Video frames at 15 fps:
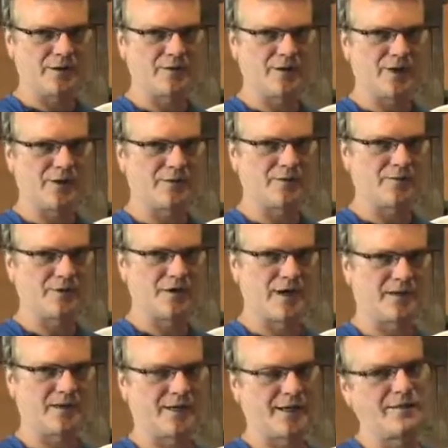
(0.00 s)
the malting
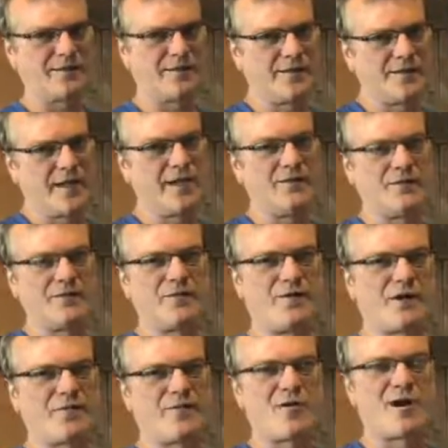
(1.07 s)
process and
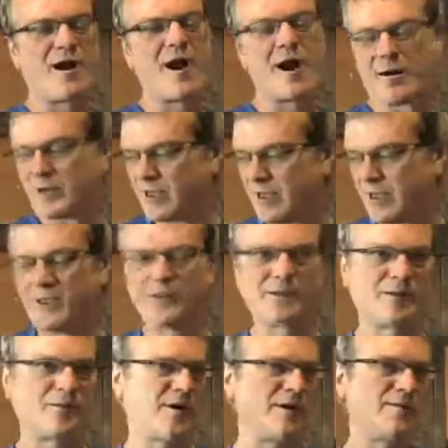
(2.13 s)
therefore aren't in
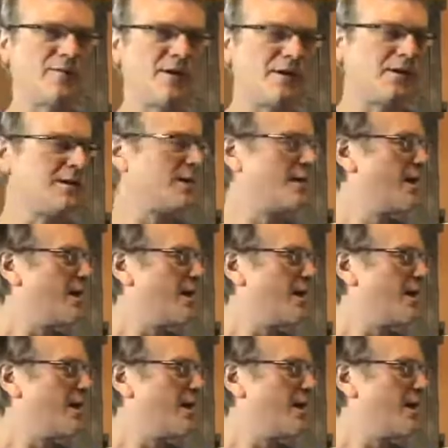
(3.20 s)
the pale malt.